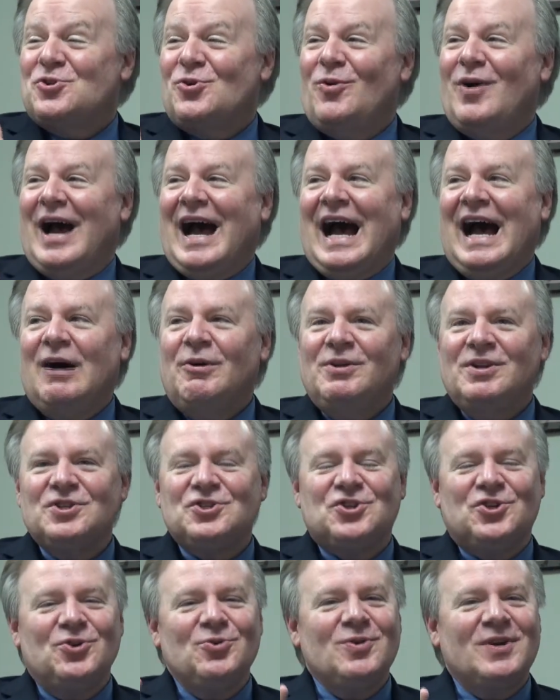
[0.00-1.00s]
So how
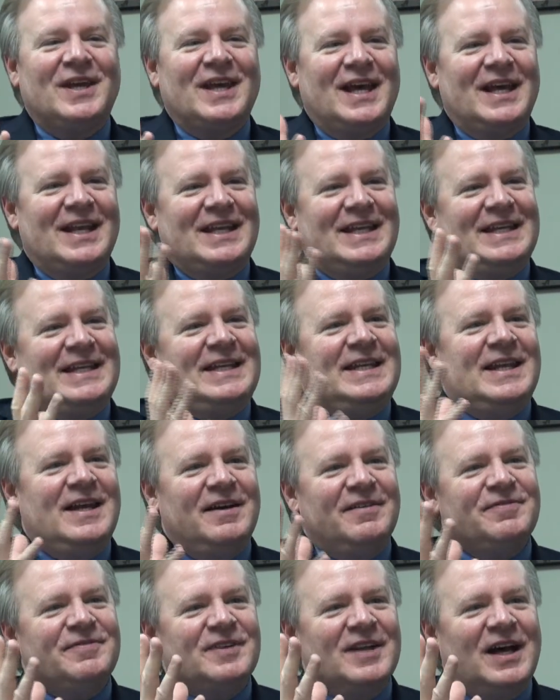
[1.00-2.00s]
did you get
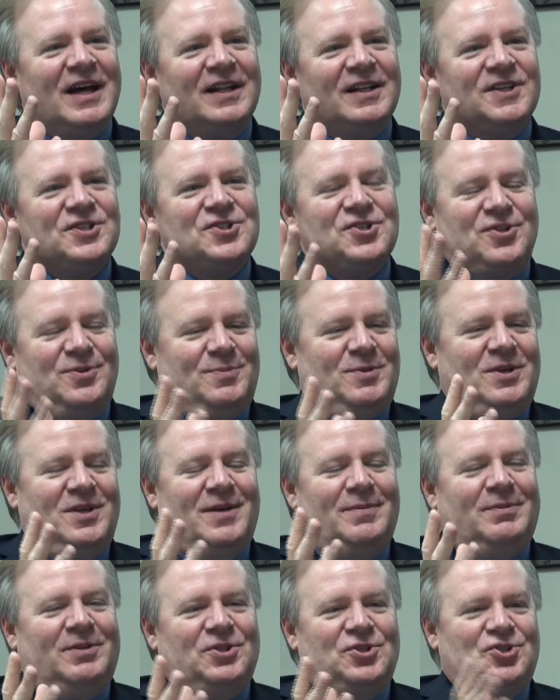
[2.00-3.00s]
enough knowledge to
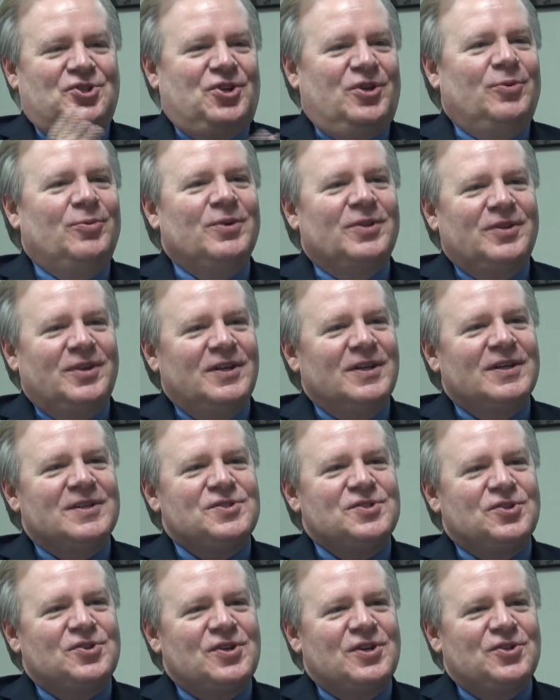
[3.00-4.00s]
be able to share with
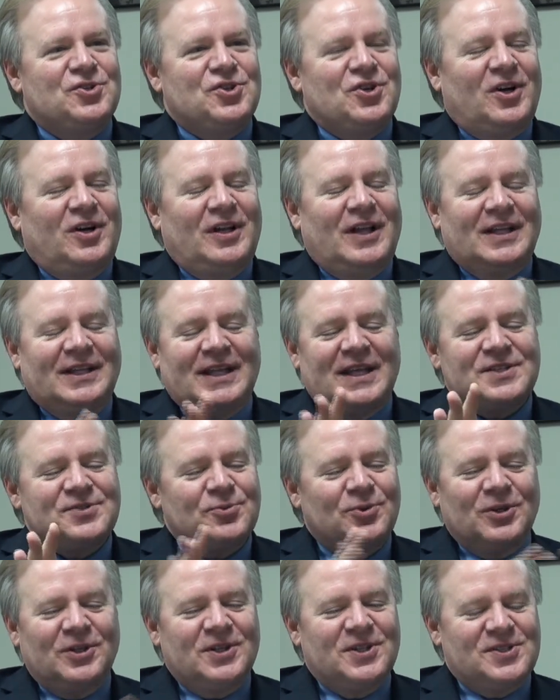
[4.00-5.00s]
kids, Charlotte?
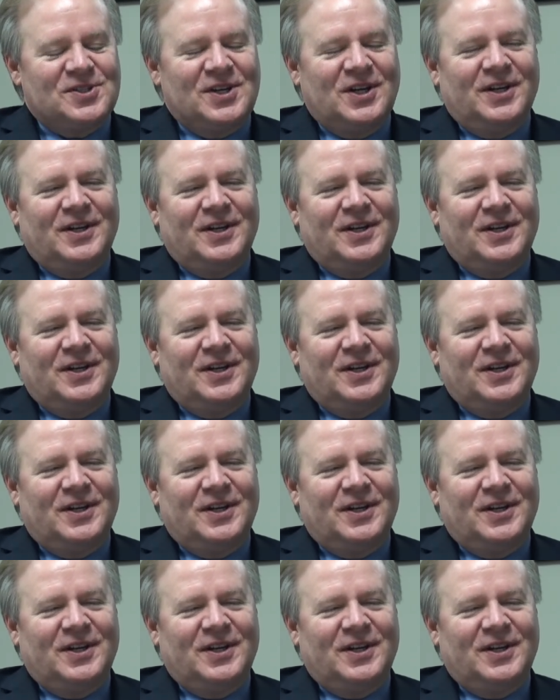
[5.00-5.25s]
That's really